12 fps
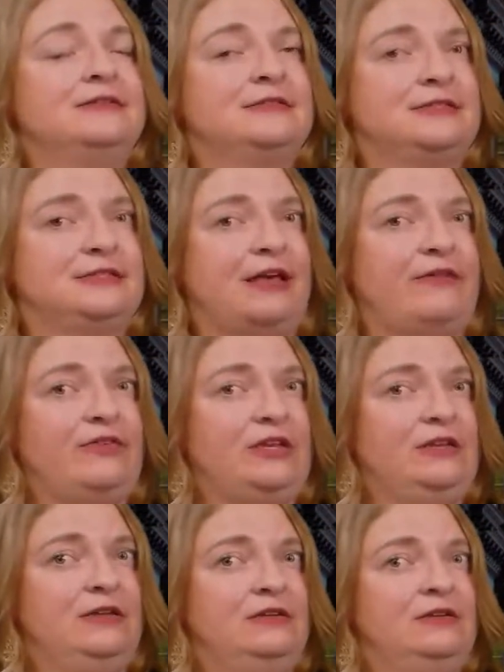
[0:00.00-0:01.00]

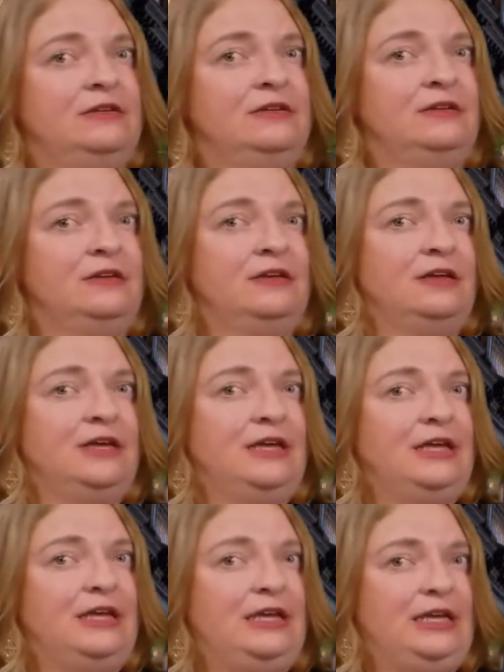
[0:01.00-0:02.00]

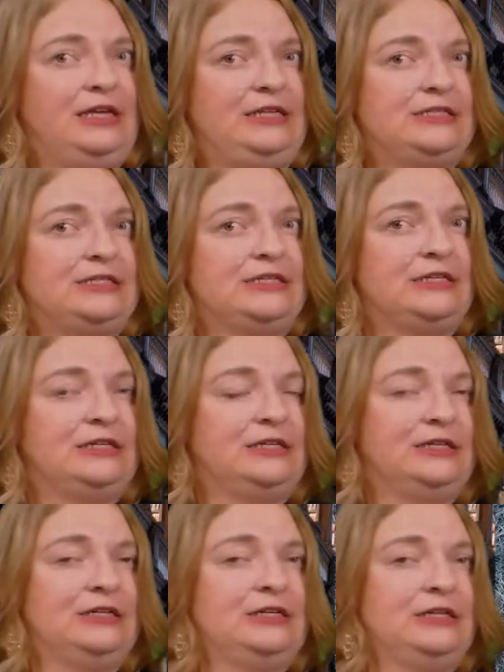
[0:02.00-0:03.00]

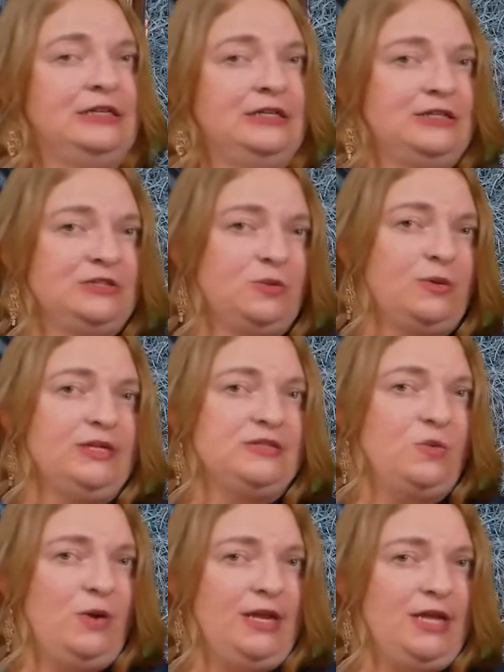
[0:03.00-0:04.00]

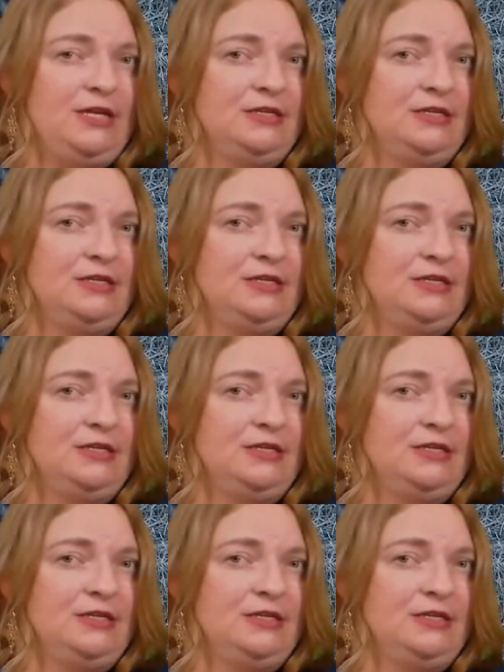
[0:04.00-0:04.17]
7/8/2020.